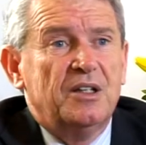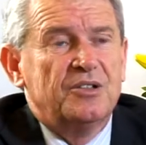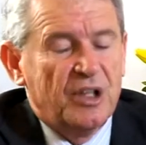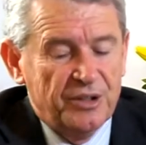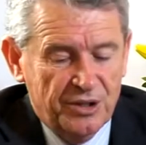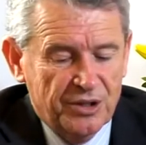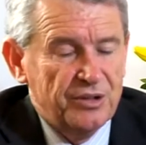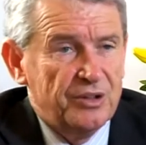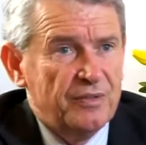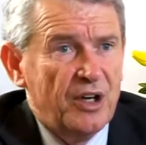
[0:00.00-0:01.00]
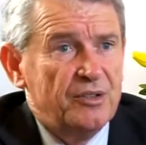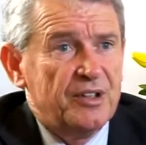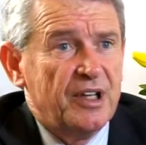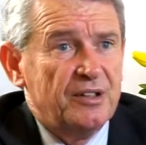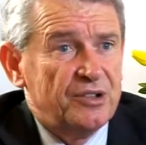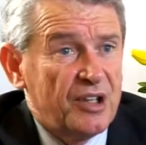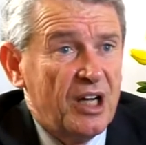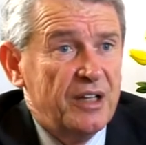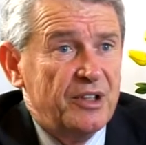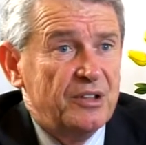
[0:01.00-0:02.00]
So you can devote those
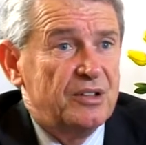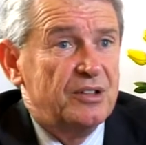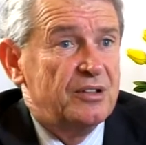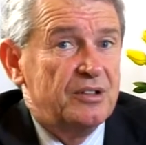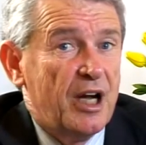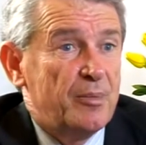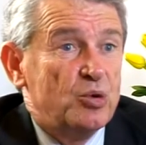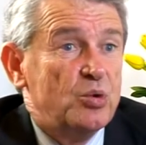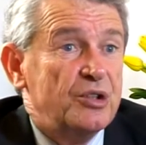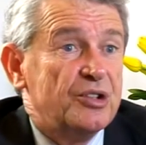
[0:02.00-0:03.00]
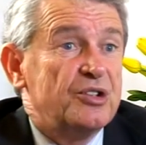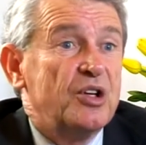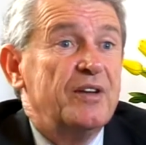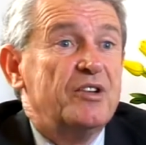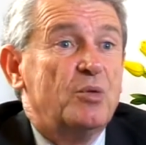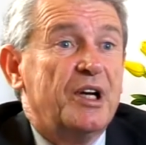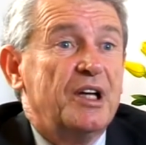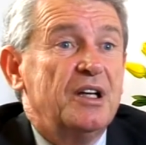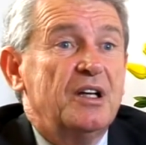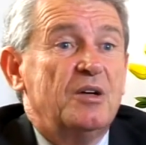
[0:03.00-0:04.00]
savings to capital works everywhere